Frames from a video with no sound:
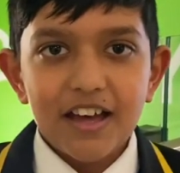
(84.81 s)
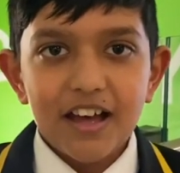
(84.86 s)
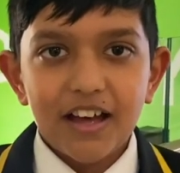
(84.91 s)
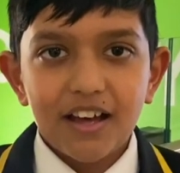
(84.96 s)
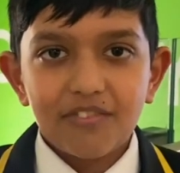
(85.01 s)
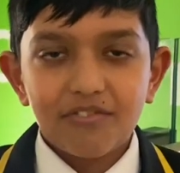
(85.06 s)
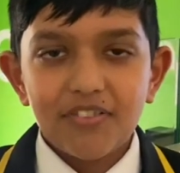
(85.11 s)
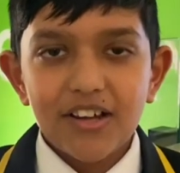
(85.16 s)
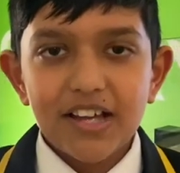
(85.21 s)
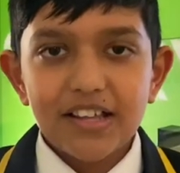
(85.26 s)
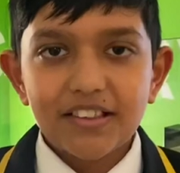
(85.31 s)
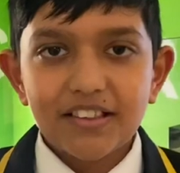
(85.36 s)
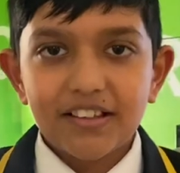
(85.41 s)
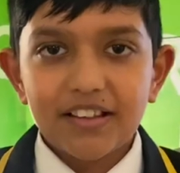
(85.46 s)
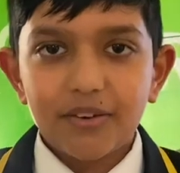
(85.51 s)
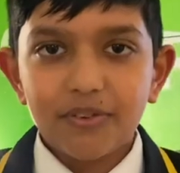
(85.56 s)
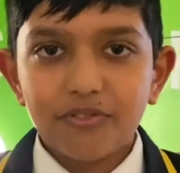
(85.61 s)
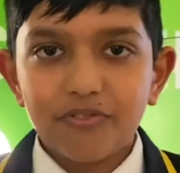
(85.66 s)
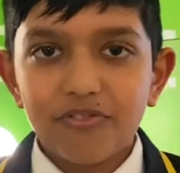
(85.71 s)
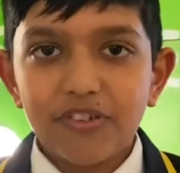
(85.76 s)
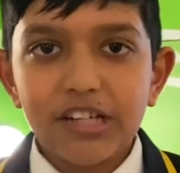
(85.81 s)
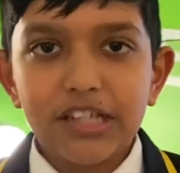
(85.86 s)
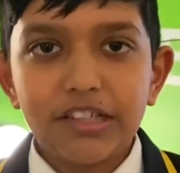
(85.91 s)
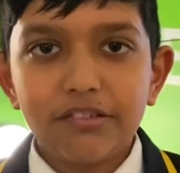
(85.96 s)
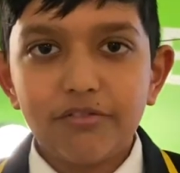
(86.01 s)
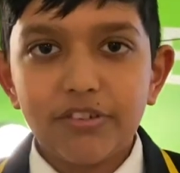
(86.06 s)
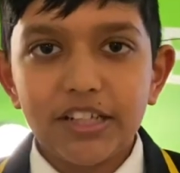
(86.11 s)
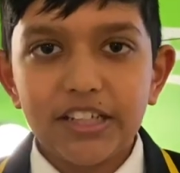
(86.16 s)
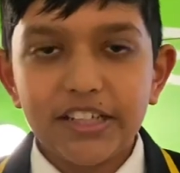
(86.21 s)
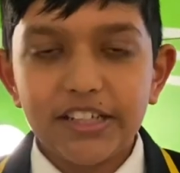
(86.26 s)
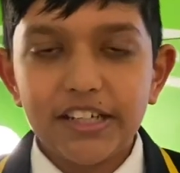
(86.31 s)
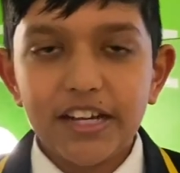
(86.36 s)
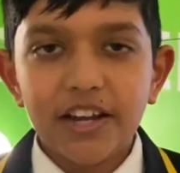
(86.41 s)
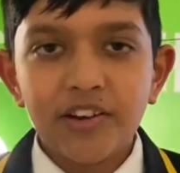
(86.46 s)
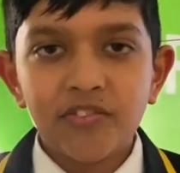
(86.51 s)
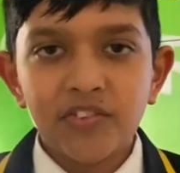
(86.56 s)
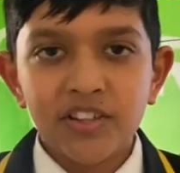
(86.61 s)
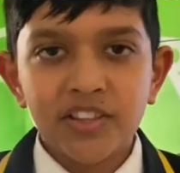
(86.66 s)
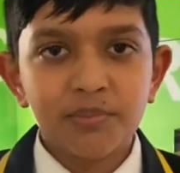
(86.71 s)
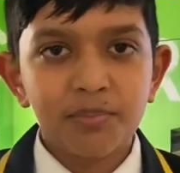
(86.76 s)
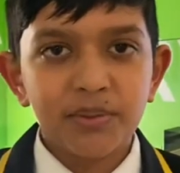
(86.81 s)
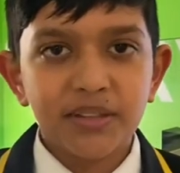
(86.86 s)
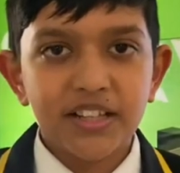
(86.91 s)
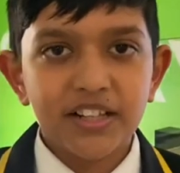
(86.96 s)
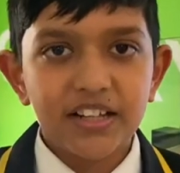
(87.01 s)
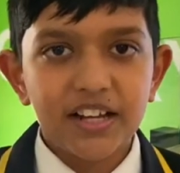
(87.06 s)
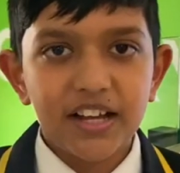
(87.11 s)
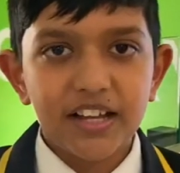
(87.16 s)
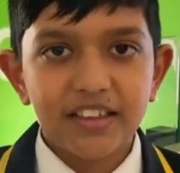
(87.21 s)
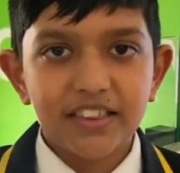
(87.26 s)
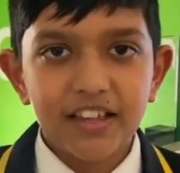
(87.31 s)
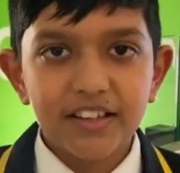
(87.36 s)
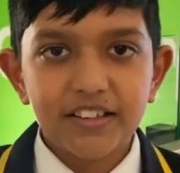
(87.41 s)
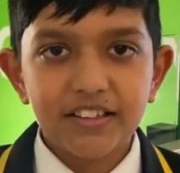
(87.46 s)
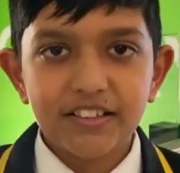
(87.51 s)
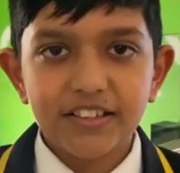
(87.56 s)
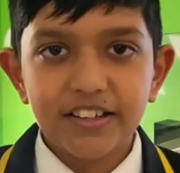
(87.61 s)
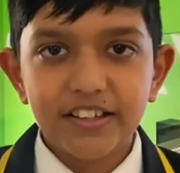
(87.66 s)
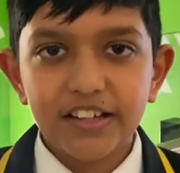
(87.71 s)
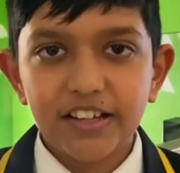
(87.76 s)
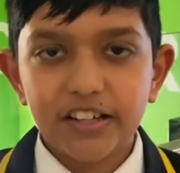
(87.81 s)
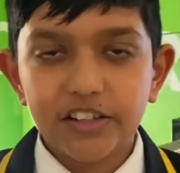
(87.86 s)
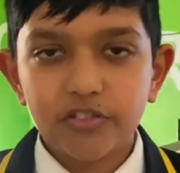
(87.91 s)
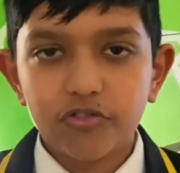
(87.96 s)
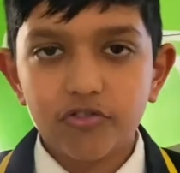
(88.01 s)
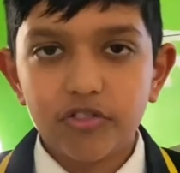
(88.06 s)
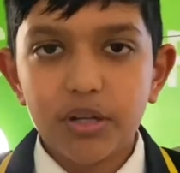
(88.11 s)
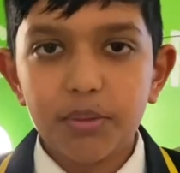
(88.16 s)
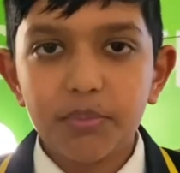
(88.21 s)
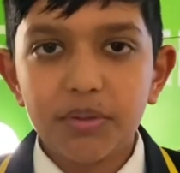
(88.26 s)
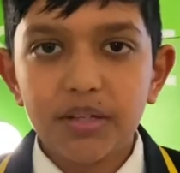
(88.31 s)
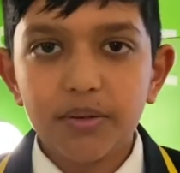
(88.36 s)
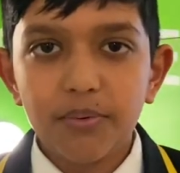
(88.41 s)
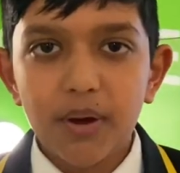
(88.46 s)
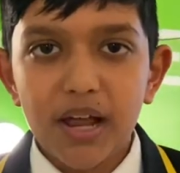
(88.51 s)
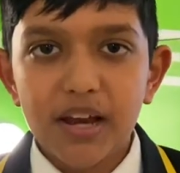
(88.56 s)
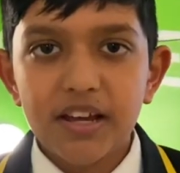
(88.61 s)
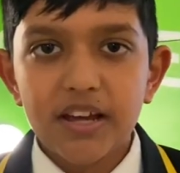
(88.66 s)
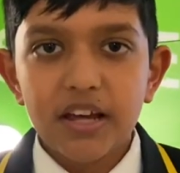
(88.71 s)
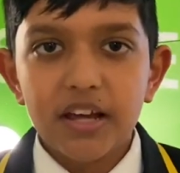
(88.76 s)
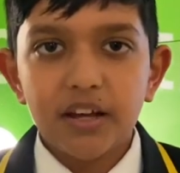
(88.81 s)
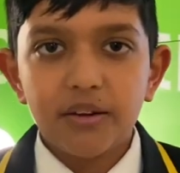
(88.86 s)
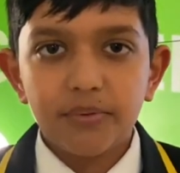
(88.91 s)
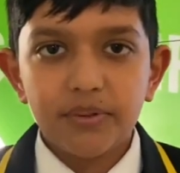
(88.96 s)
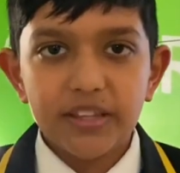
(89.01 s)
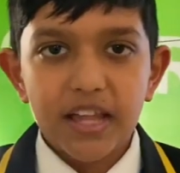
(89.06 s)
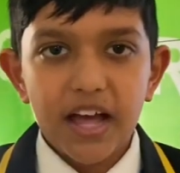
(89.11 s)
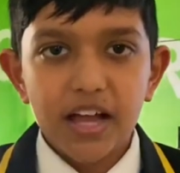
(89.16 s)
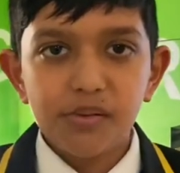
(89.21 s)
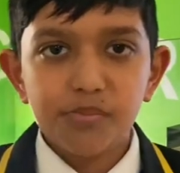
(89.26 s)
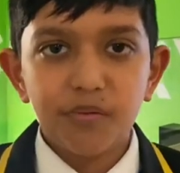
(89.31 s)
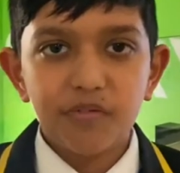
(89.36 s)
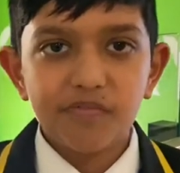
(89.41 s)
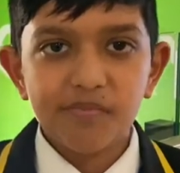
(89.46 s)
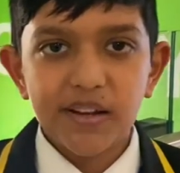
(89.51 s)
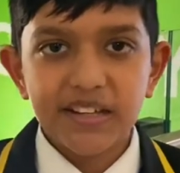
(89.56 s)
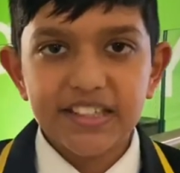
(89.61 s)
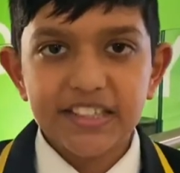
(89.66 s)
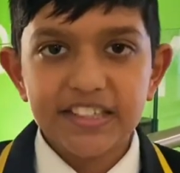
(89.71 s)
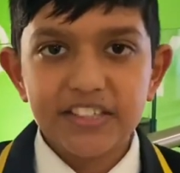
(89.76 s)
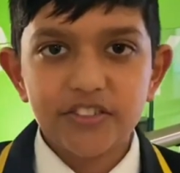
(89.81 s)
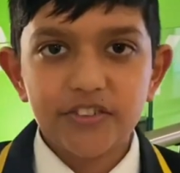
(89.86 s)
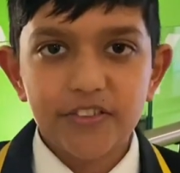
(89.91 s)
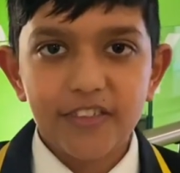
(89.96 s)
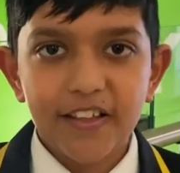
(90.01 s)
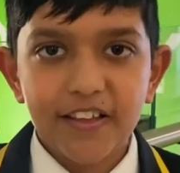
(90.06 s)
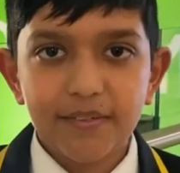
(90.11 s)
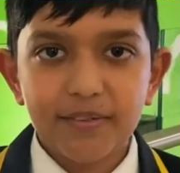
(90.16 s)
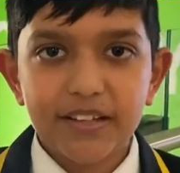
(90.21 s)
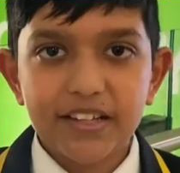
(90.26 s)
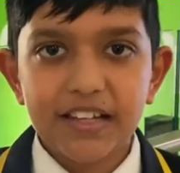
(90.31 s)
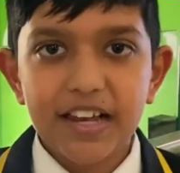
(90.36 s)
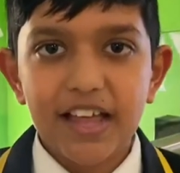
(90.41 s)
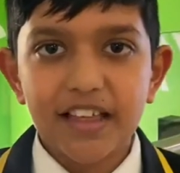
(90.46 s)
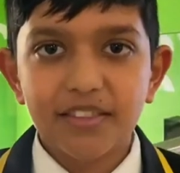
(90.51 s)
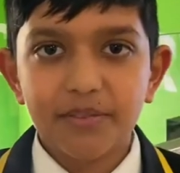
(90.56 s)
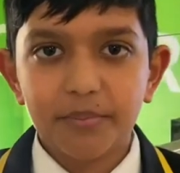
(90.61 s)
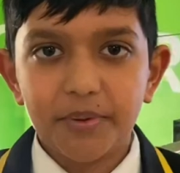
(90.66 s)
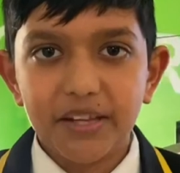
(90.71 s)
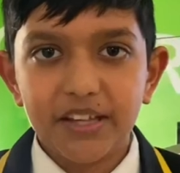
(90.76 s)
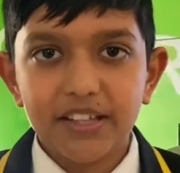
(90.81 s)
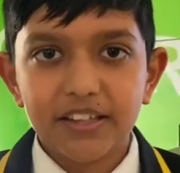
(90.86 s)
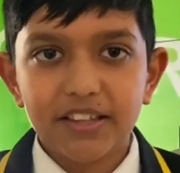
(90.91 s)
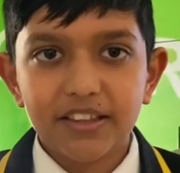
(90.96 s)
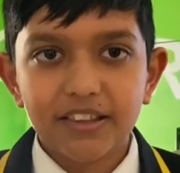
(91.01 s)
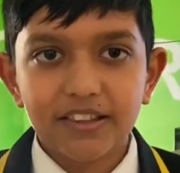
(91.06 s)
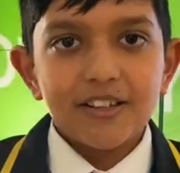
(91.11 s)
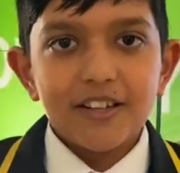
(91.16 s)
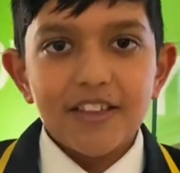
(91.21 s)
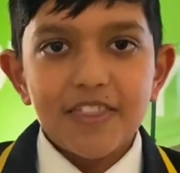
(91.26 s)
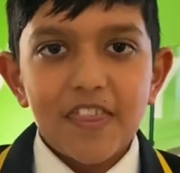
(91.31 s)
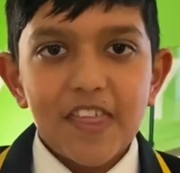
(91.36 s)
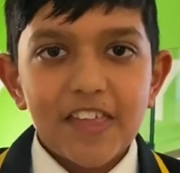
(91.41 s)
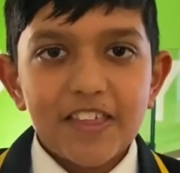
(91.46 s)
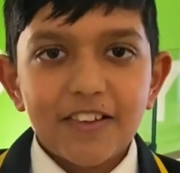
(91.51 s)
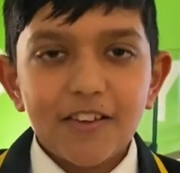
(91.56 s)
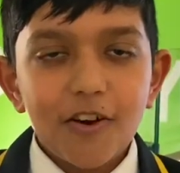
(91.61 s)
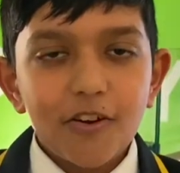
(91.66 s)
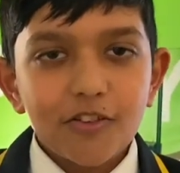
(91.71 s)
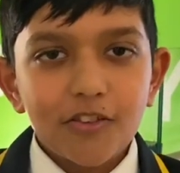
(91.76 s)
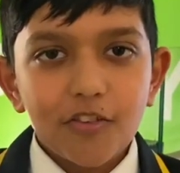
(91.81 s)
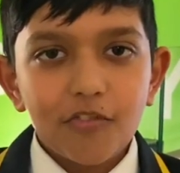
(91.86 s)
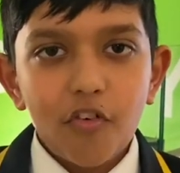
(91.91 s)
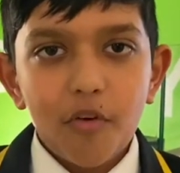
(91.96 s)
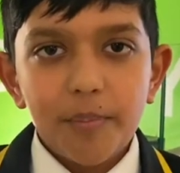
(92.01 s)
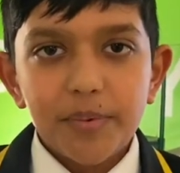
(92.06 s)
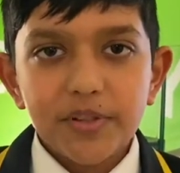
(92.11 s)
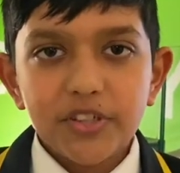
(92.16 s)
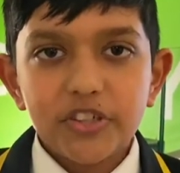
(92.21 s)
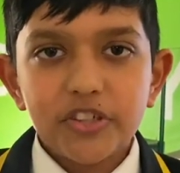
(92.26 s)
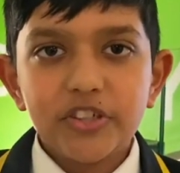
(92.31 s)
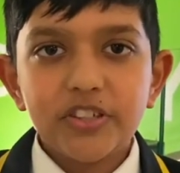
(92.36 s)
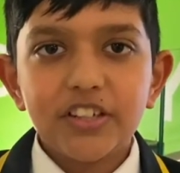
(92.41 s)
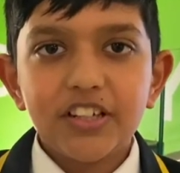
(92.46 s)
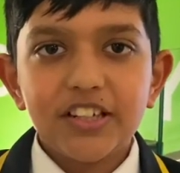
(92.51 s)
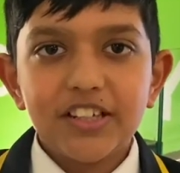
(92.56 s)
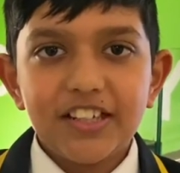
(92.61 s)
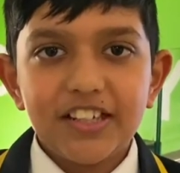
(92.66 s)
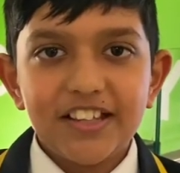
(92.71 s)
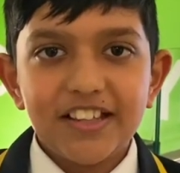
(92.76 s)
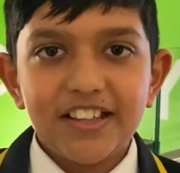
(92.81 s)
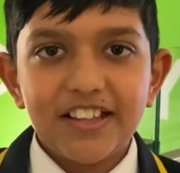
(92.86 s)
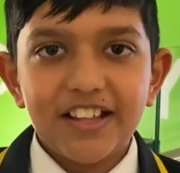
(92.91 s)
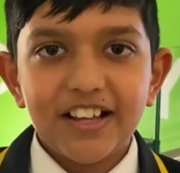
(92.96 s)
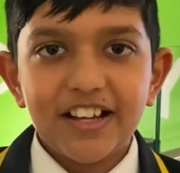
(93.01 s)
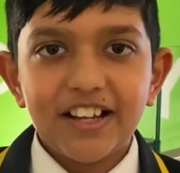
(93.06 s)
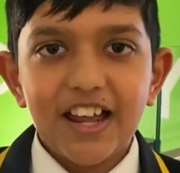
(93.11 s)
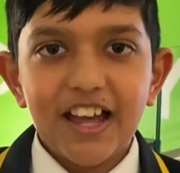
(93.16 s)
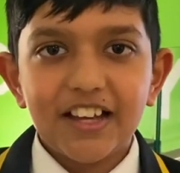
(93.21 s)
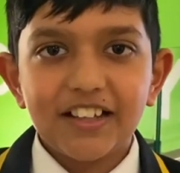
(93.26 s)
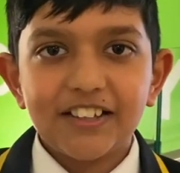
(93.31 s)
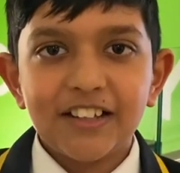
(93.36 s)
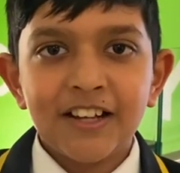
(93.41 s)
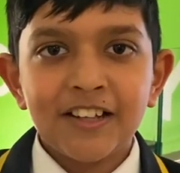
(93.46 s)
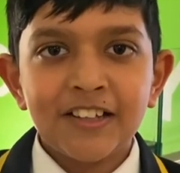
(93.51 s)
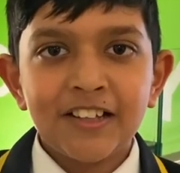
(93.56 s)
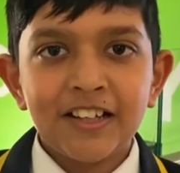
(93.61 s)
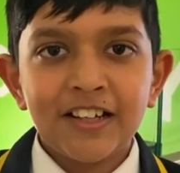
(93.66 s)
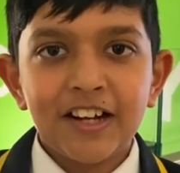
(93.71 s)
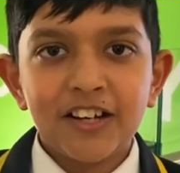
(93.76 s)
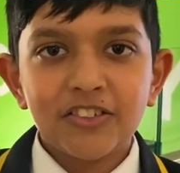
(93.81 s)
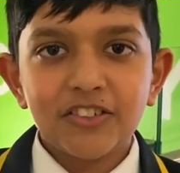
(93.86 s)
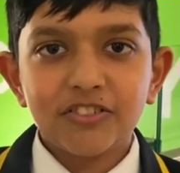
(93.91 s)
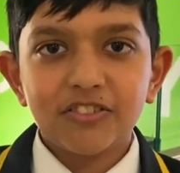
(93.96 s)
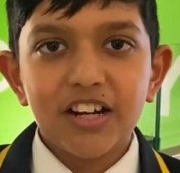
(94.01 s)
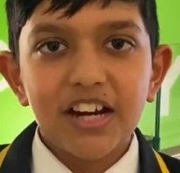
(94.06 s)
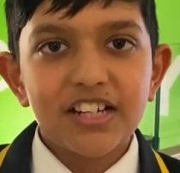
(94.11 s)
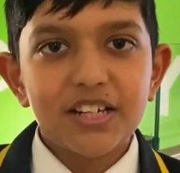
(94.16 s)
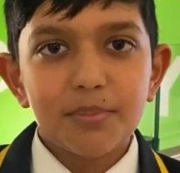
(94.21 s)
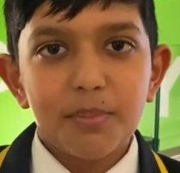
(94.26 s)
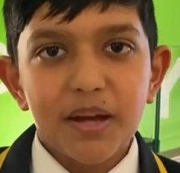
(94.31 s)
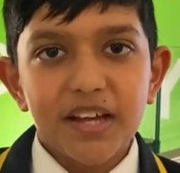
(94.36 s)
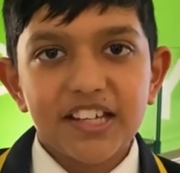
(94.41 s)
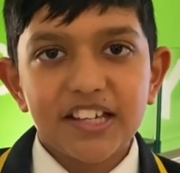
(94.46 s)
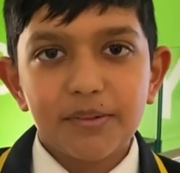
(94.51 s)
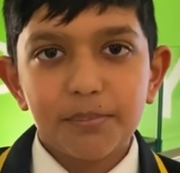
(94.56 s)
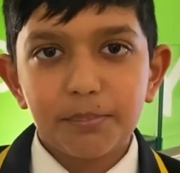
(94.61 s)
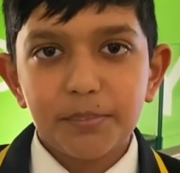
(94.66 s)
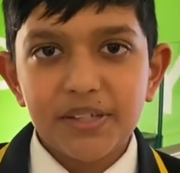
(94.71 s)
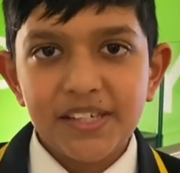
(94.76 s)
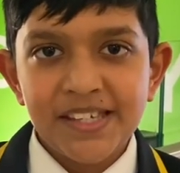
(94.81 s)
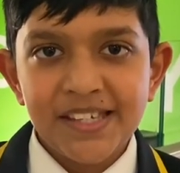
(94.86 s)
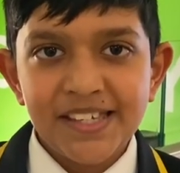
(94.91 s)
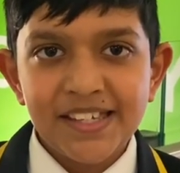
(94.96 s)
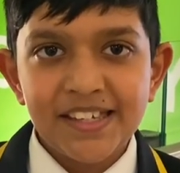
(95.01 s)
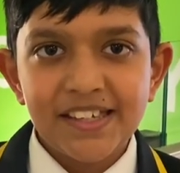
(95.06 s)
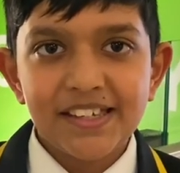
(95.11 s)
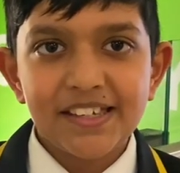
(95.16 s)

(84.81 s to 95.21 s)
At first, I was really, really nervous, but then I settled in extremely well with the help of my teachers and classmates. There's lots of opportunities here, like learning how to ride a bike in PE.